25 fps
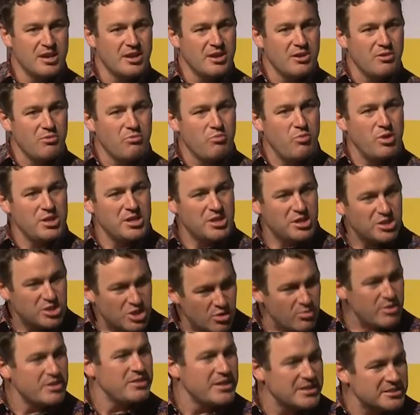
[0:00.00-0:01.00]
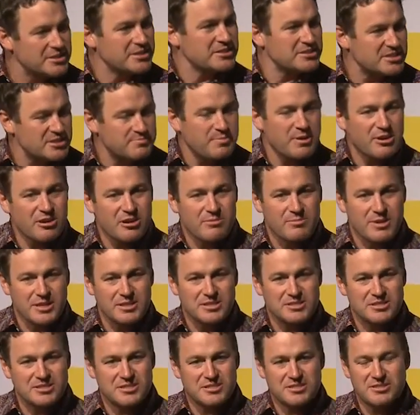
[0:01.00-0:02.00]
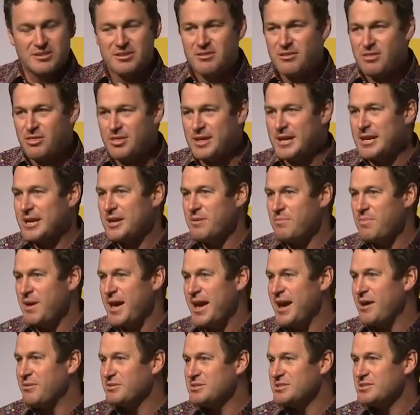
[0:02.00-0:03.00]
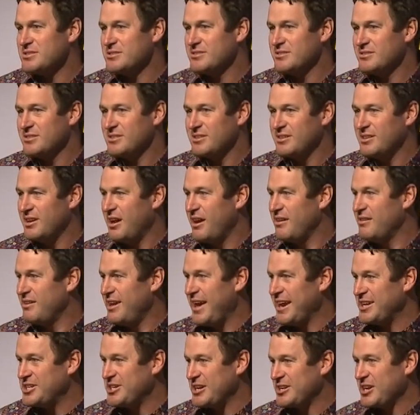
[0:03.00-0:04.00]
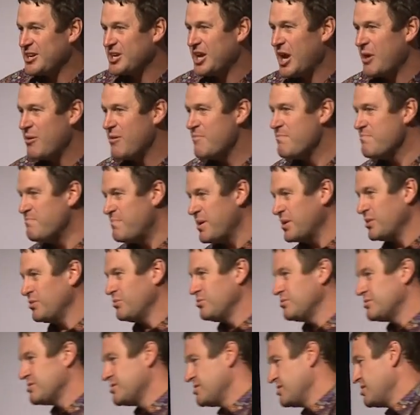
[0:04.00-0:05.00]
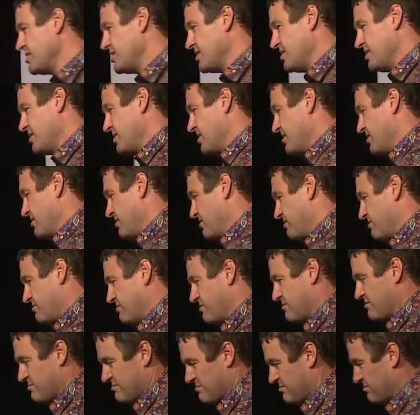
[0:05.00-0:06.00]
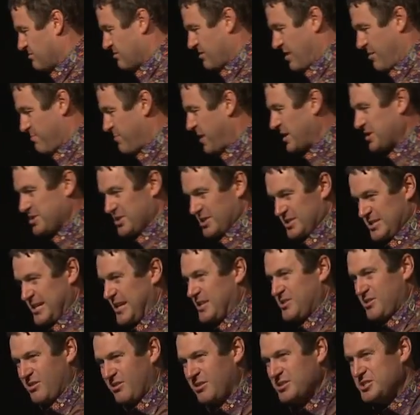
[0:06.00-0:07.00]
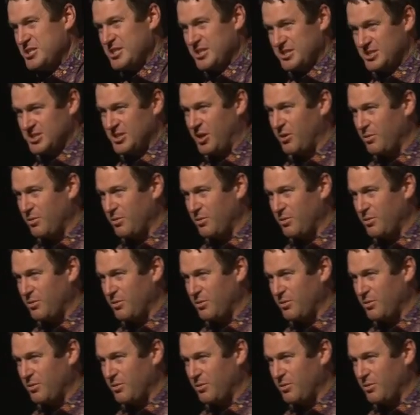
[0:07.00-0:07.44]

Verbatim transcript: when you're doing these experiments, think about, you know, actually I could go and build a bunch of technology to solve